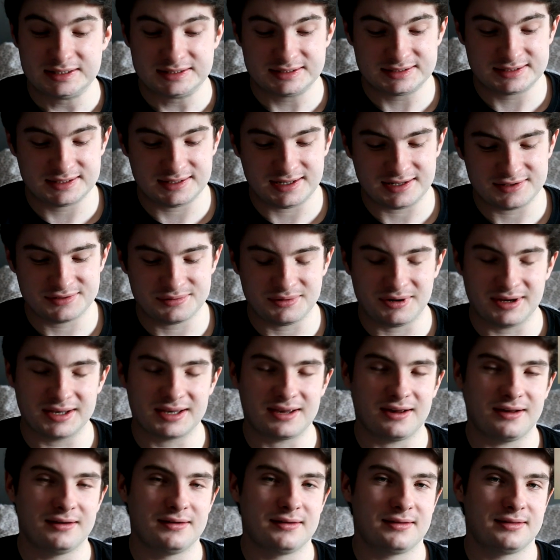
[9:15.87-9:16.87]
So that's what I
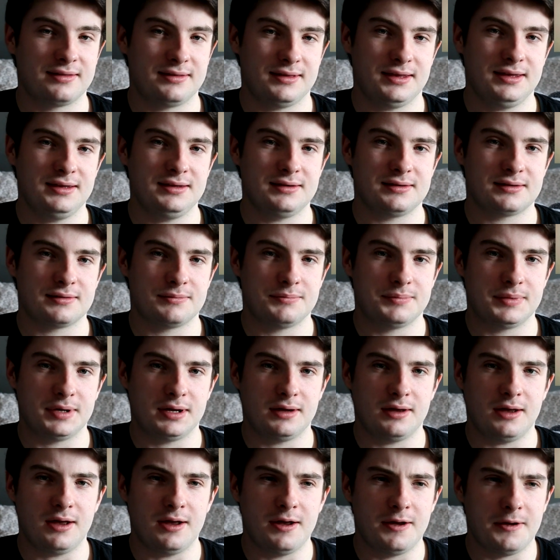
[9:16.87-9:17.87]
kind of think,
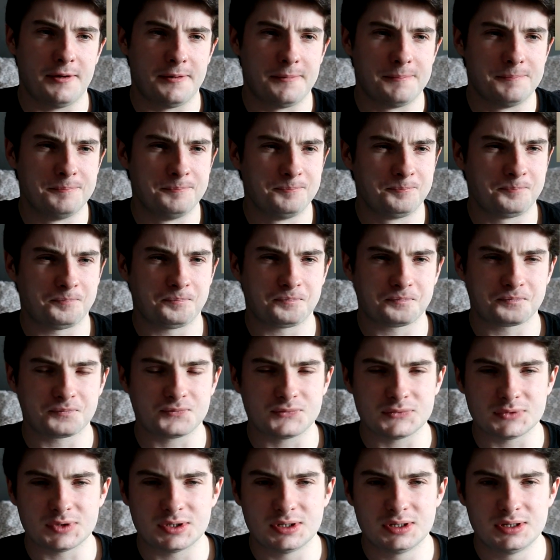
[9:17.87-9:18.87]
but
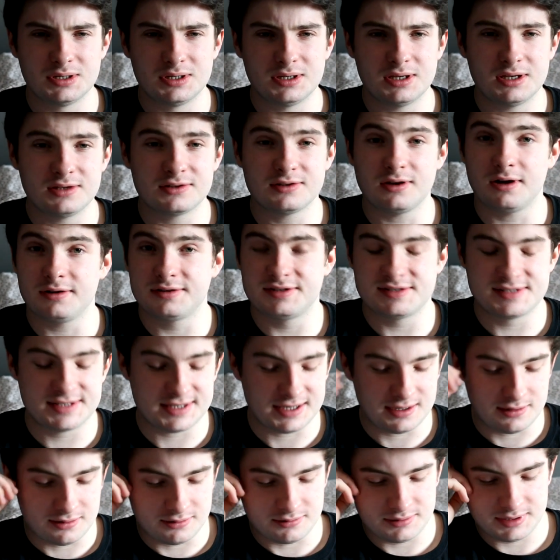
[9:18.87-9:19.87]
it's hard to
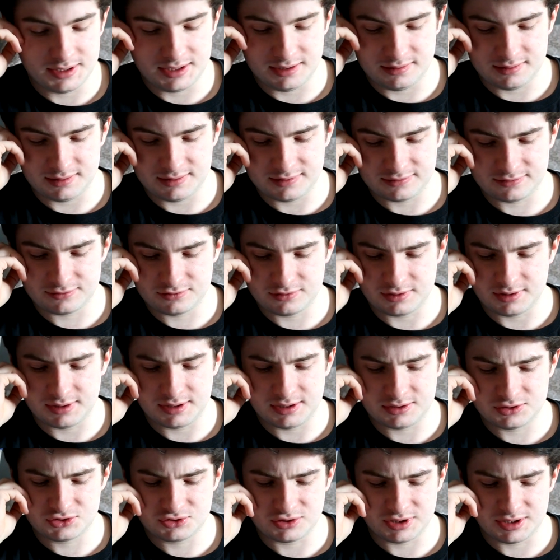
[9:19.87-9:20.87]
tell in this
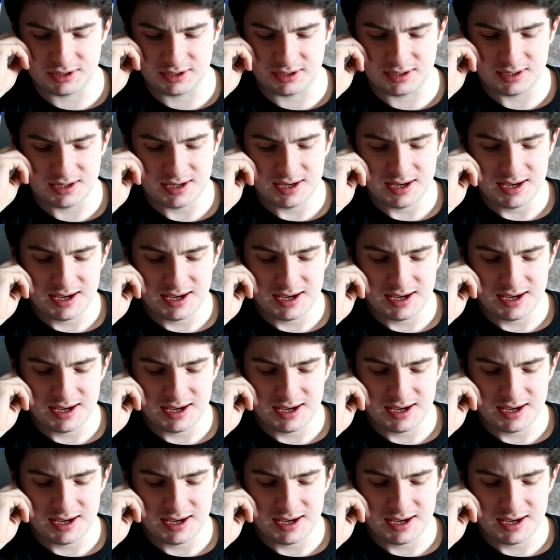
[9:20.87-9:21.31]
trailer.